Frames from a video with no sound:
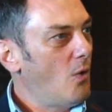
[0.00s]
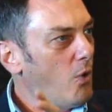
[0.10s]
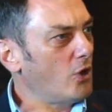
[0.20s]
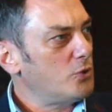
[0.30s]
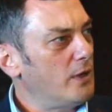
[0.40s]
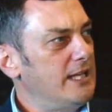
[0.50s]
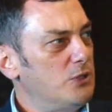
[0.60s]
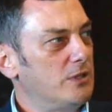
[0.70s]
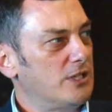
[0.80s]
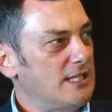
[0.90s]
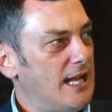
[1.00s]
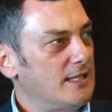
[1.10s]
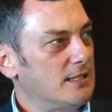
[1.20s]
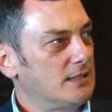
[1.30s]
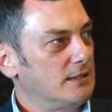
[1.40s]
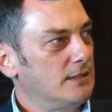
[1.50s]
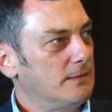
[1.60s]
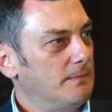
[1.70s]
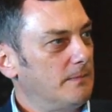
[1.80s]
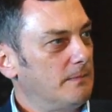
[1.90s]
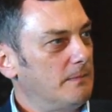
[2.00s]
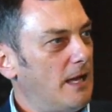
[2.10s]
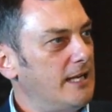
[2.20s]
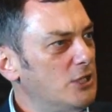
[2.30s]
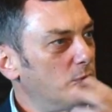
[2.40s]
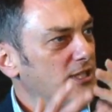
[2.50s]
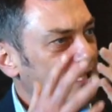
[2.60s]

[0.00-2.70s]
what do I need to understand? I need to